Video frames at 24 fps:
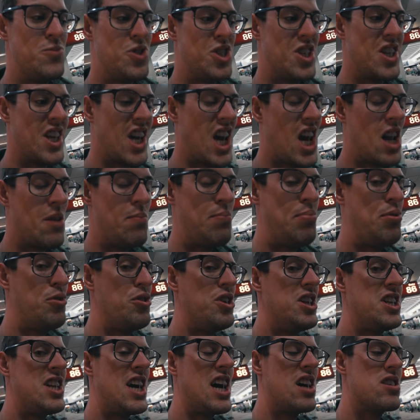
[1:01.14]
So they got a
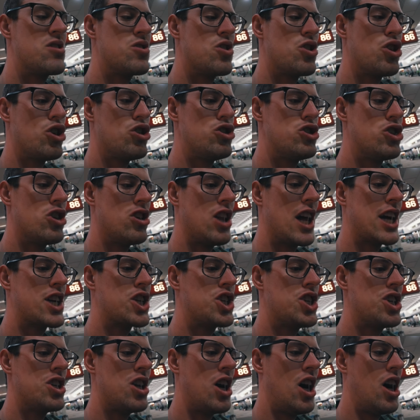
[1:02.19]
pretty nice little
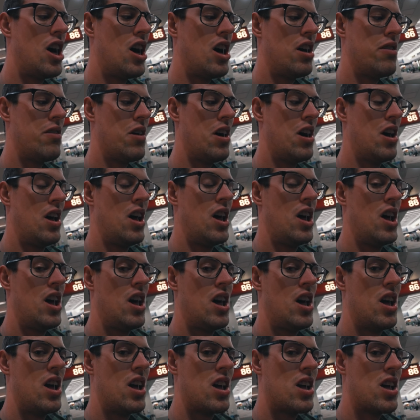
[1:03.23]
selection of
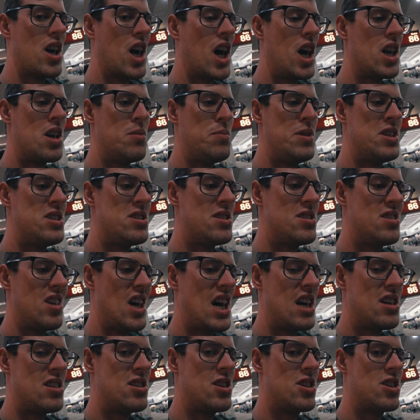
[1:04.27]
condiment
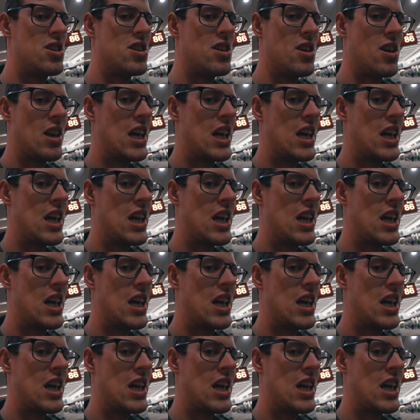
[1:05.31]
slash